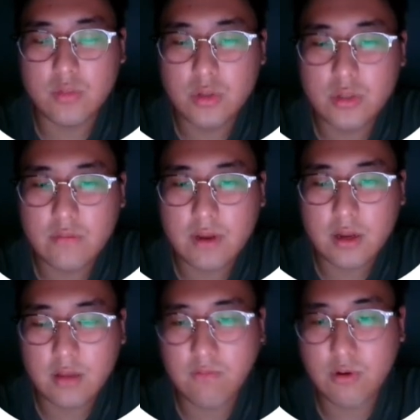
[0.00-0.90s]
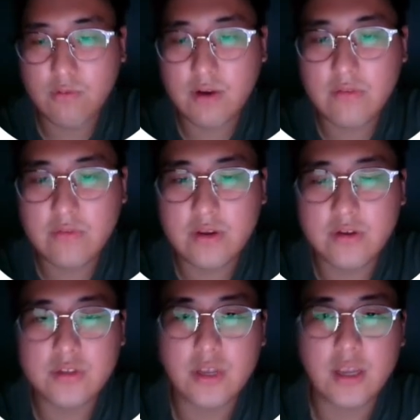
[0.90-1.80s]
most effective with 5
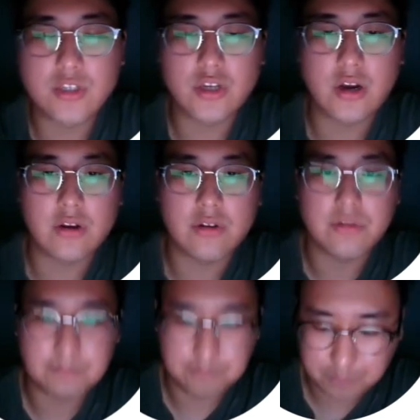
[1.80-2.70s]
years age younger.